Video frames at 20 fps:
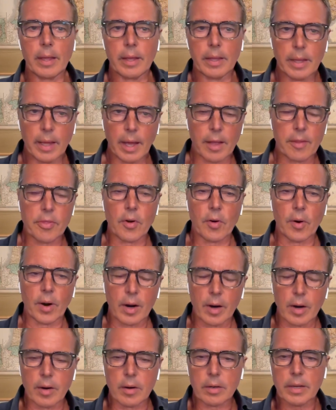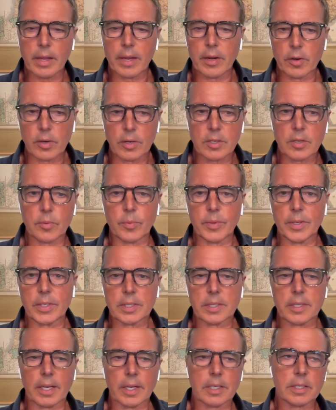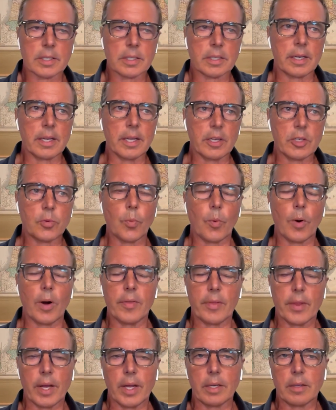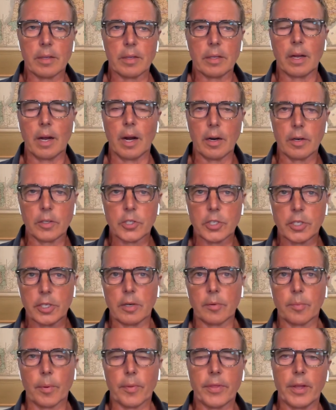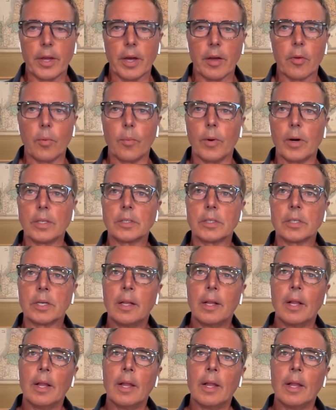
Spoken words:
Yeah, there are characteristics in each one that aren't shared with the other ones.